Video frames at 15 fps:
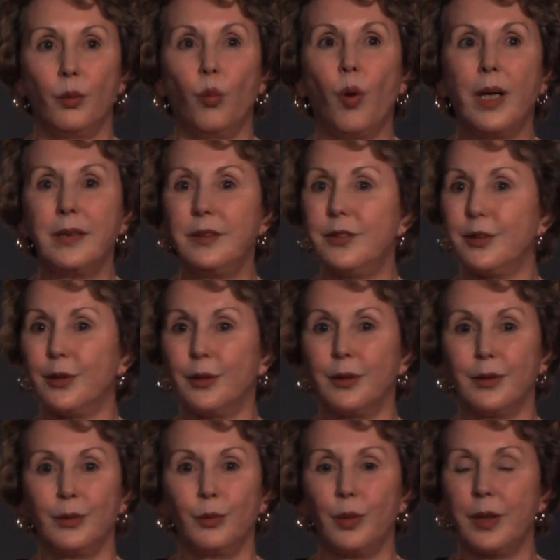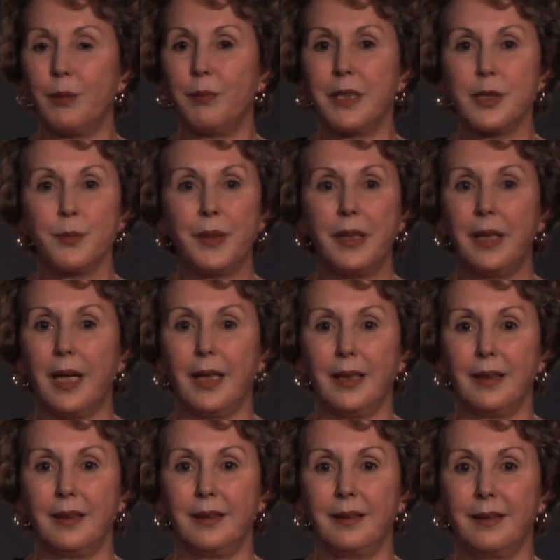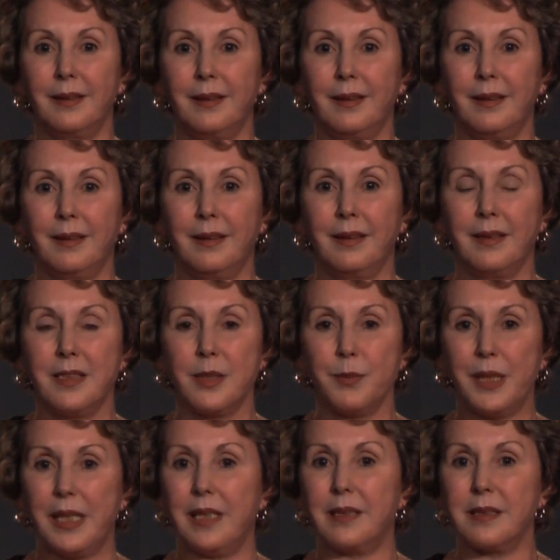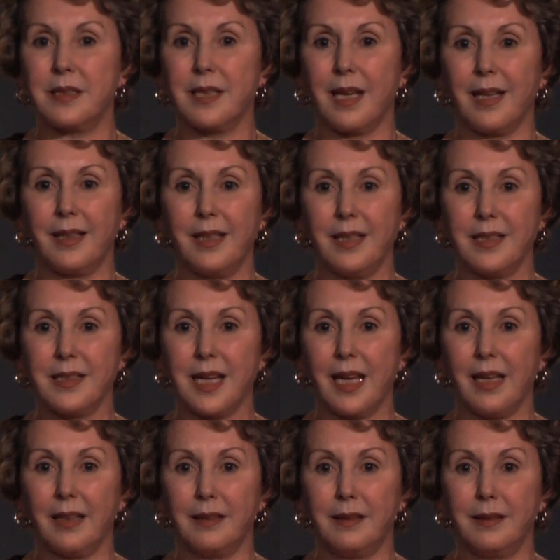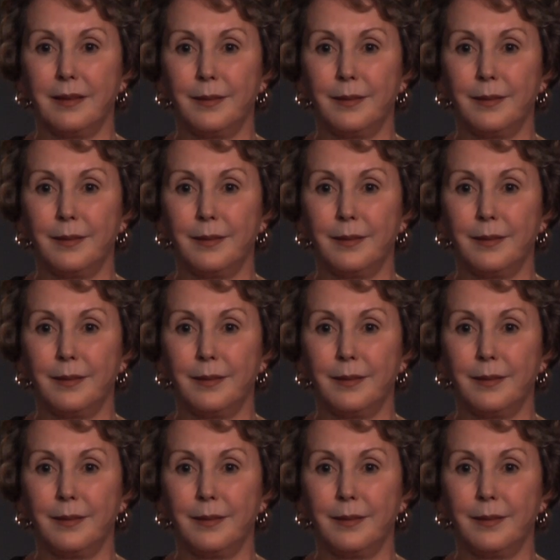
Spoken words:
wonder what it must be like to be inside his head.